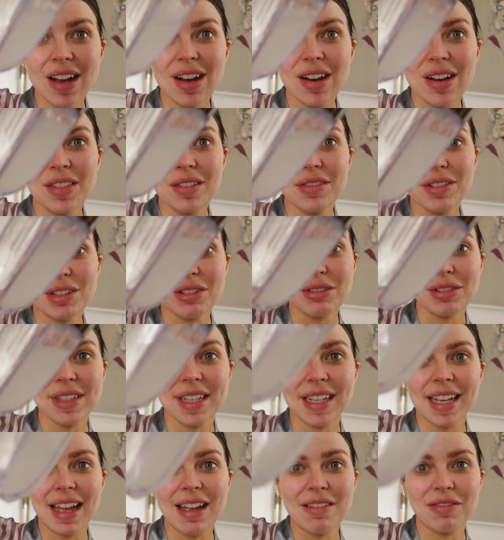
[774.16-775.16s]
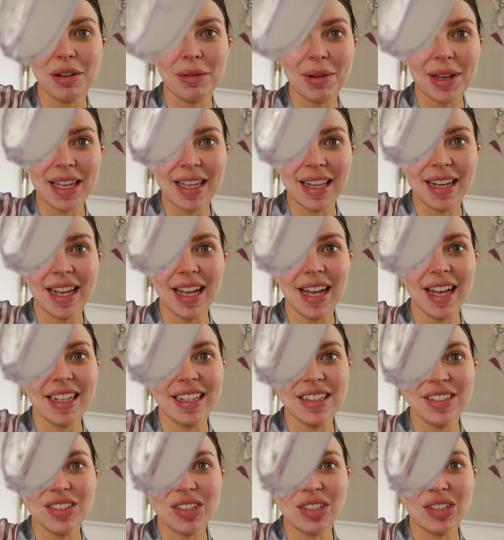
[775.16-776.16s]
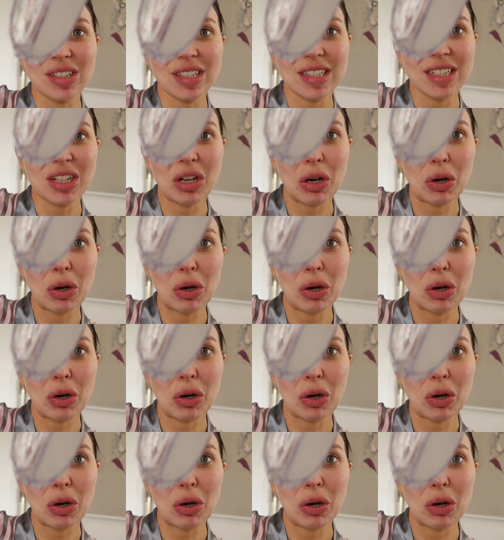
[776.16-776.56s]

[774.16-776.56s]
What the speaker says: are the results I get every week in it, and it's just